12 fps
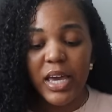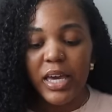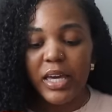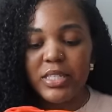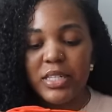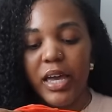
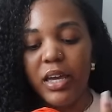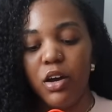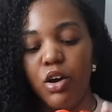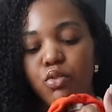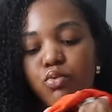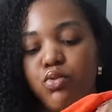It's like
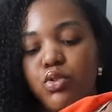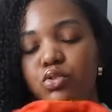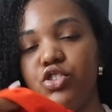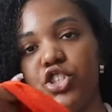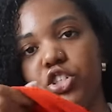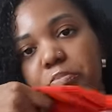a
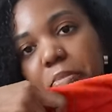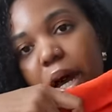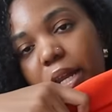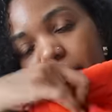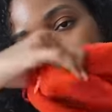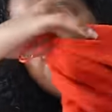ruched
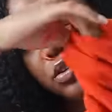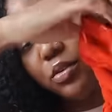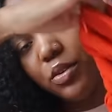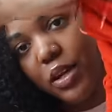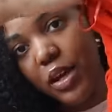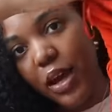
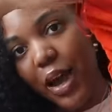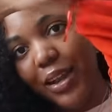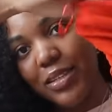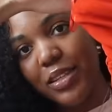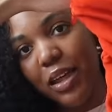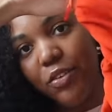bodysuit. I
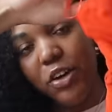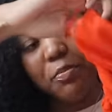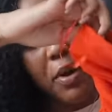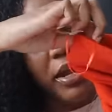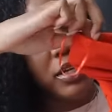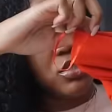just love a good
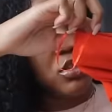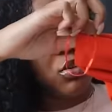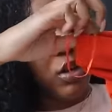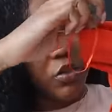bodysuit.